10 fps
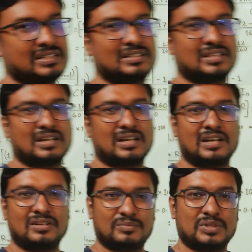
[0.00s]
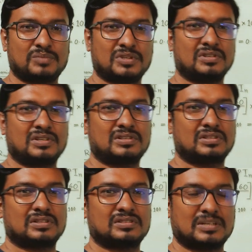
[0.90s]
at the end of the period,
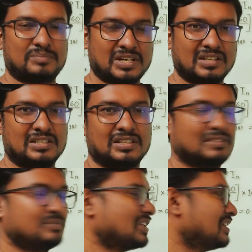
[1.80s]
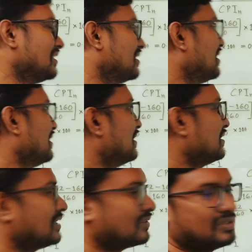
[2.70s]
subtracting the
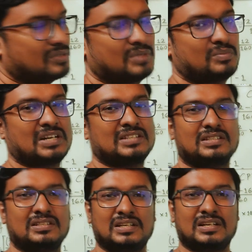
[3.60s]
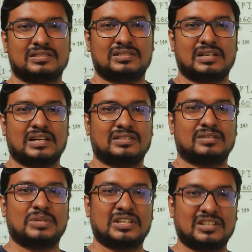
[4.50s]
consumer price index at
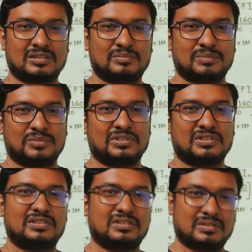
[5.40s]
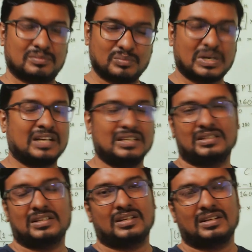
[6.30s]
the beginning of the period by
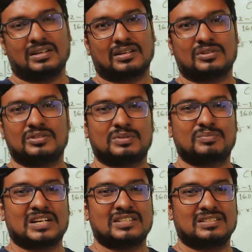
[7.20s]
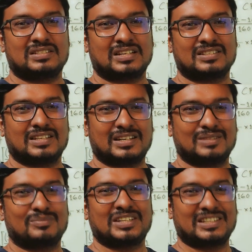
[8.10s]
consumer price index at
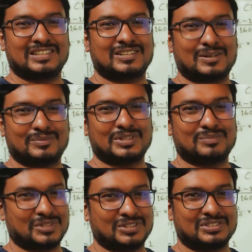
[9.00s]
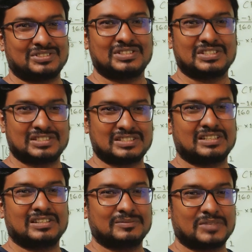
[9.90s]
the beginning of the period. This is
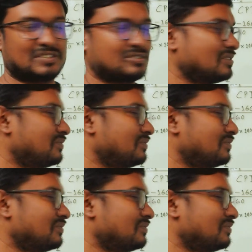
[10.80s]
the actual